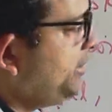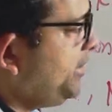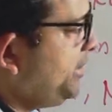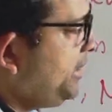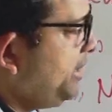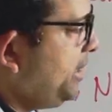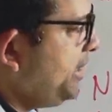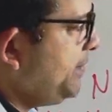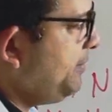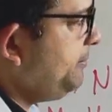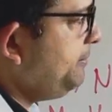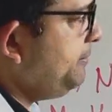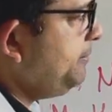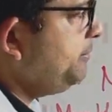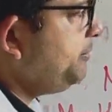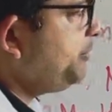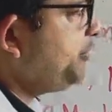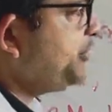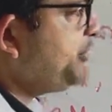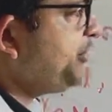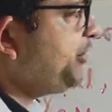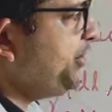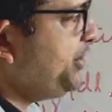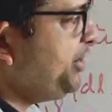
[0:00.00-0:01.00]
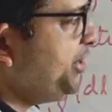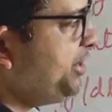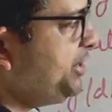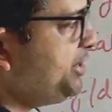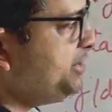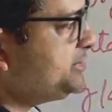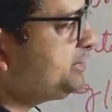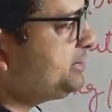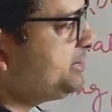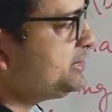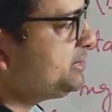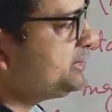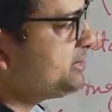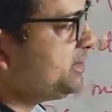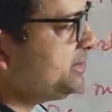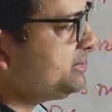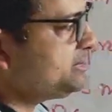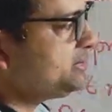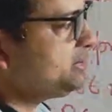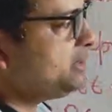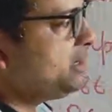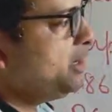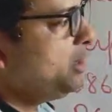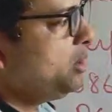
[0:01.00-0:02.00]
name 3
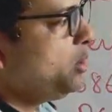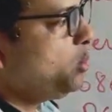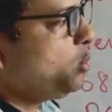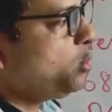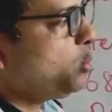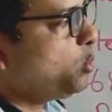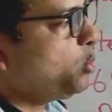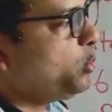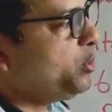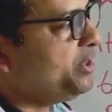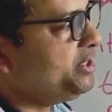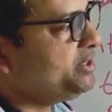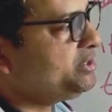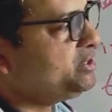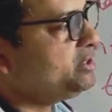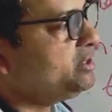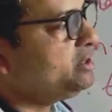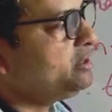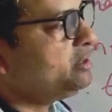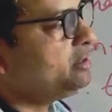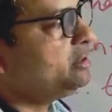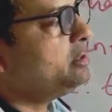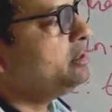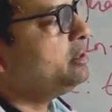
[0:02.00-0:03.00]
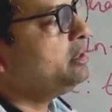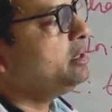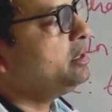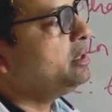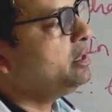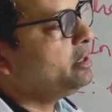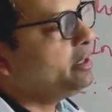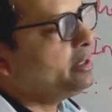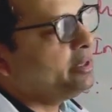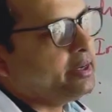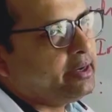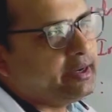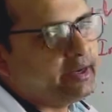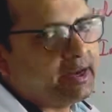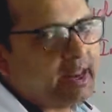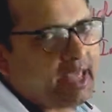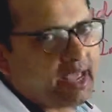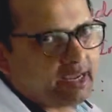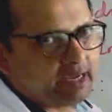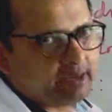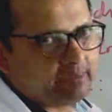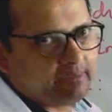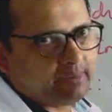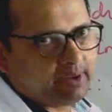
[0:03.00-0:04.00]
diseases with
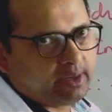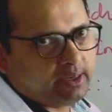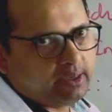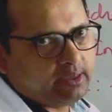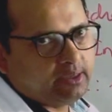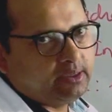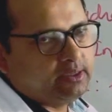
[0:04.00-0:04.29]
NAGMA.